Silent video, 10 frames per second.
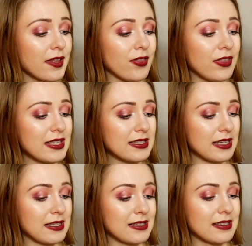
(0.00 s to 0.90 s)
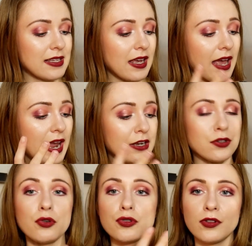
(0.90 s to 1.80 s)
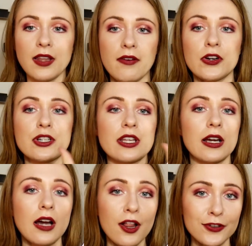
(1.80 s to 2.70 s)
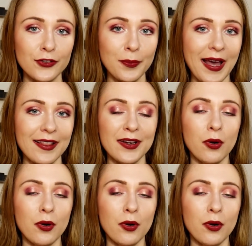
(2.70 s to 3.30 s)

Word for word: This is a Neutral Lovers colorful palette,